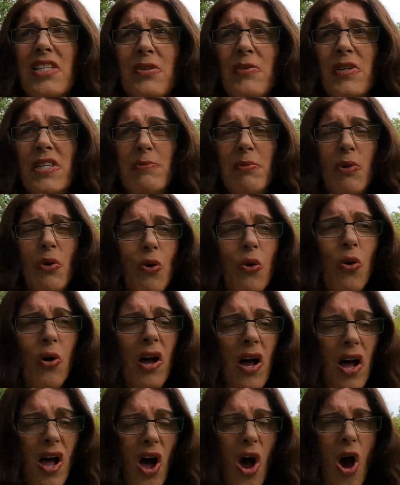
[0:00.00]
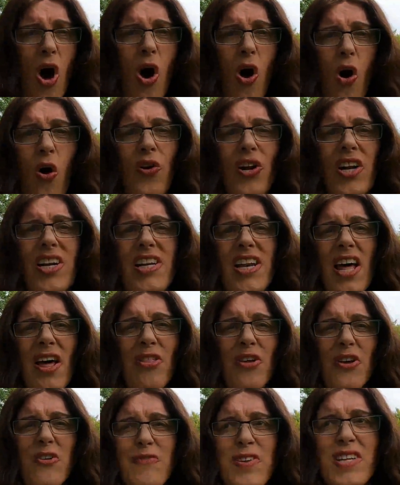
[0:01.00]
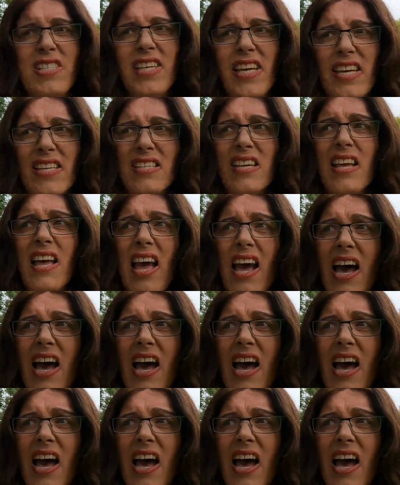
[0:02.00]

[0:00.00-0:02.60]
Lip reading: to explore on another visit,